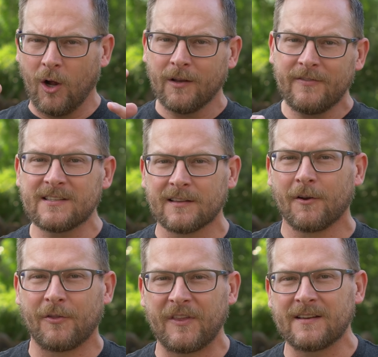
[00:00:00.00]
All of these
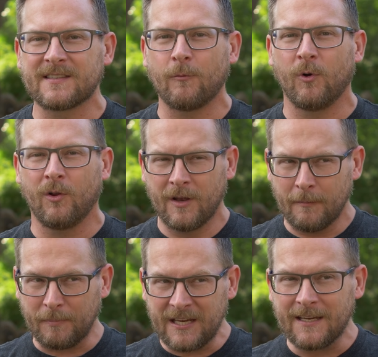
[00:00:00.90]
little things that will
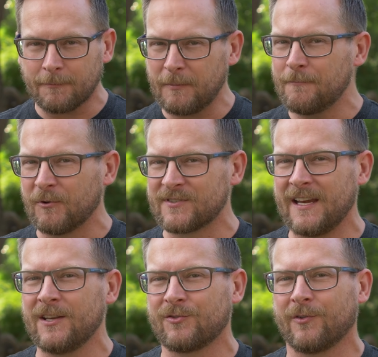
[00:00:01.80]
pique people's
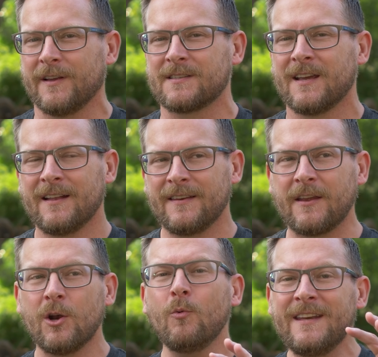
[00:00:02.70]
interest. Now,
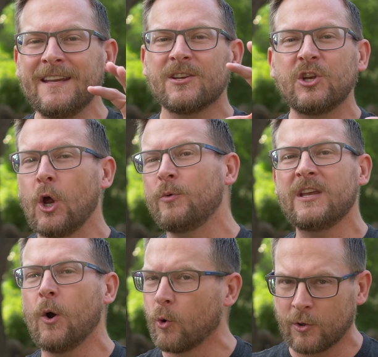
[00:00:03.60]
you don't need to know
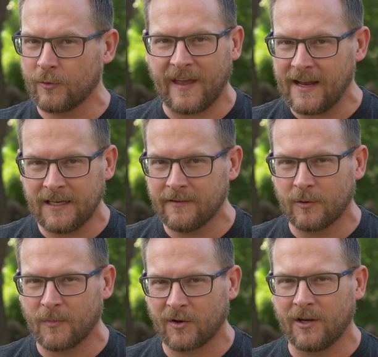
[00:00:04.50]
the order that any of
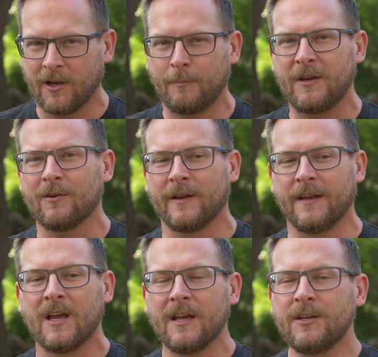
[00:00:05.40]
them are gonna appear
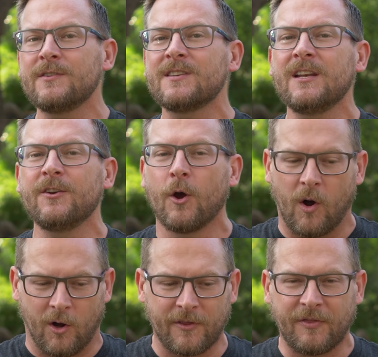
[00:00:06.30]
in. You just need to know
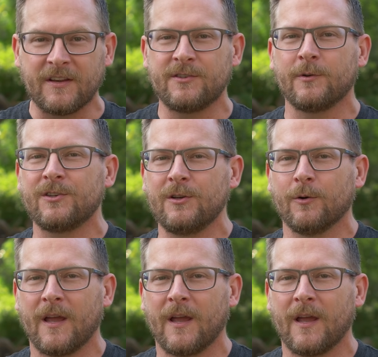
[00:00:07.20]
all the things you could do.